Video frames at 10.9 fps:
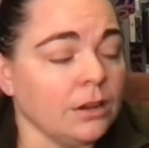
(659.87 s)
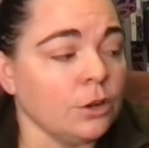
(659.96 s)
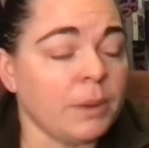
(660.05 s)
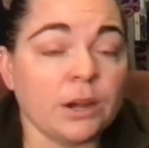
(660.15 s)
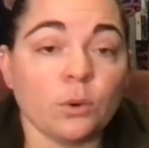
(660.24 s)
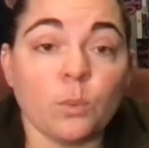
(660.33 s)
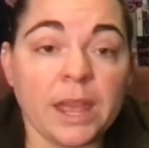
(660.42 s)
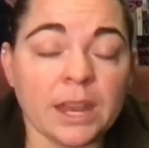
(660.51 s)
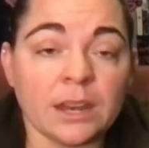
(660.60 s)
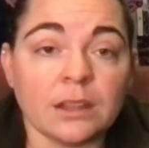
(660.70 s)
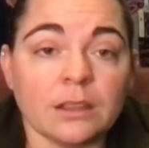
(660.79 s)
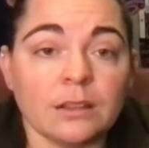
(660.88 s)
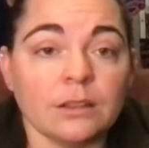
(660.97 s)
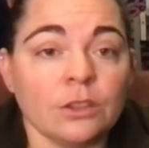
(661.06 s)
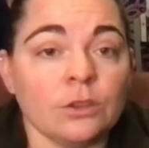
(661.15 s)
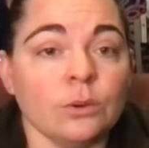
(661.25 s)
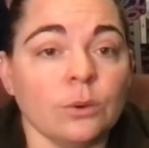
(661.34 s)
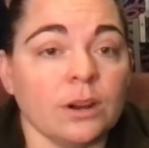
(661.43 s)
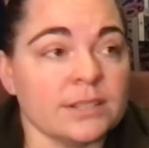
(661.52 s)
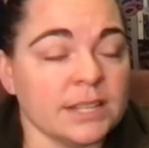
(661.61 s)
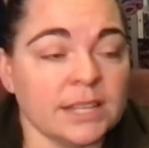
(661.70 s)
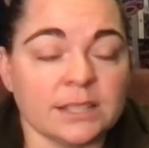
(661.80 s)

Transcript: No matter when you are seeing